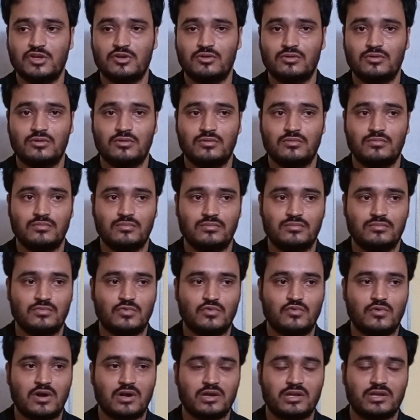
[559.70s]
you know,
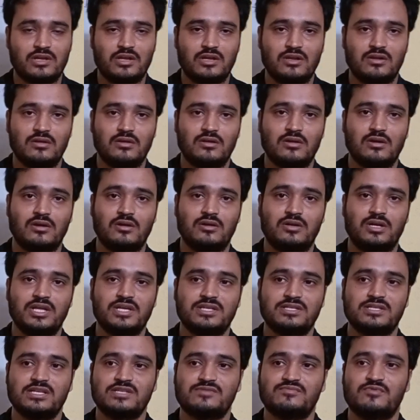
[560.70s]
worked in
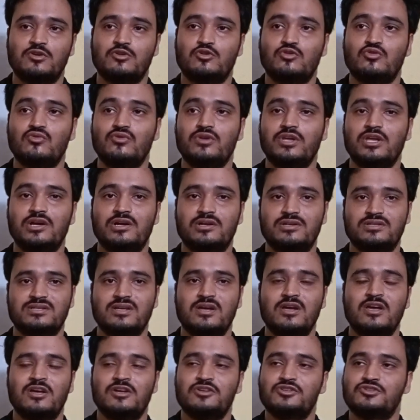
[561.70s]
TCS for 2
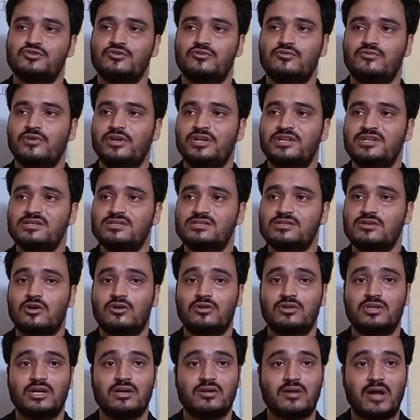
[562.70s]
years, so it is
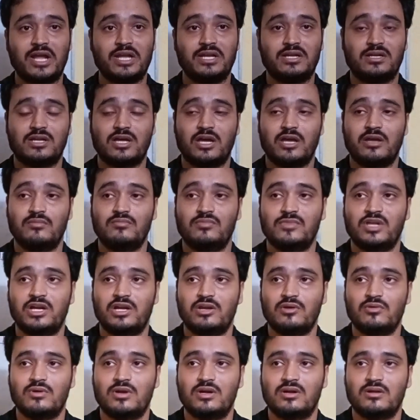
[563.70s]
not the right time
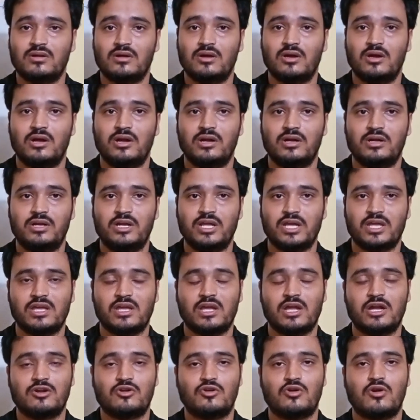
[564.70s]
that you are
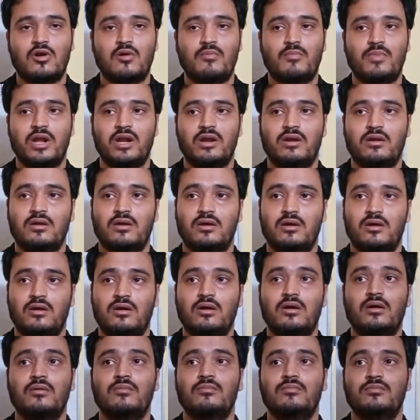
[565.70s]
taking a drop and
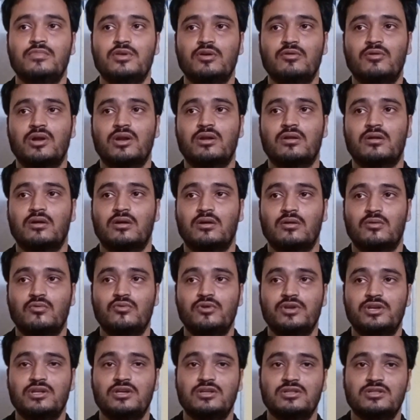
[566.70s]
you are
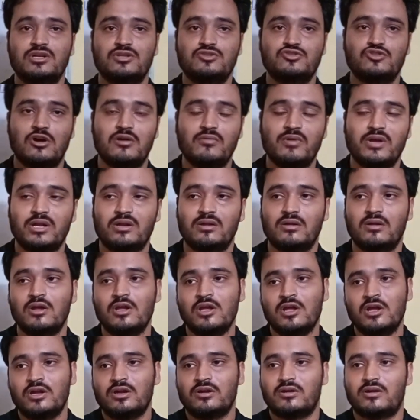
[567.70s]
quitting the job
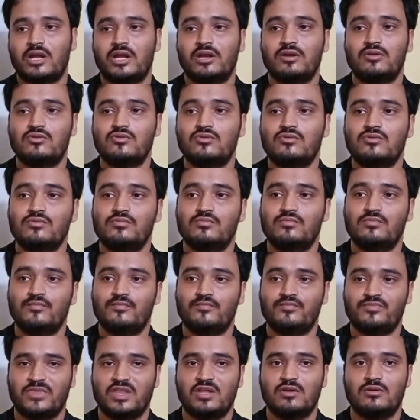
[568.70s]
and trying to,
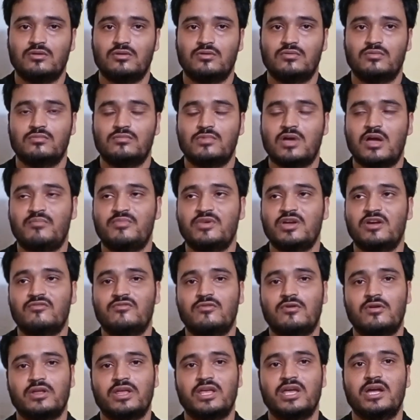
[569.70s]
you know,
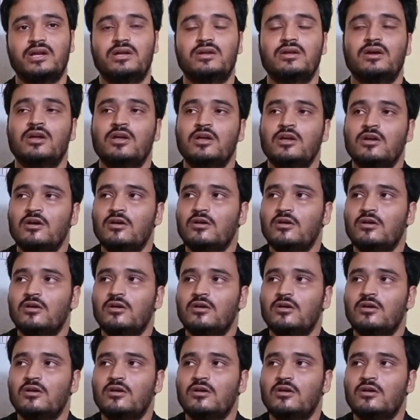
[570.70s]
appear for get.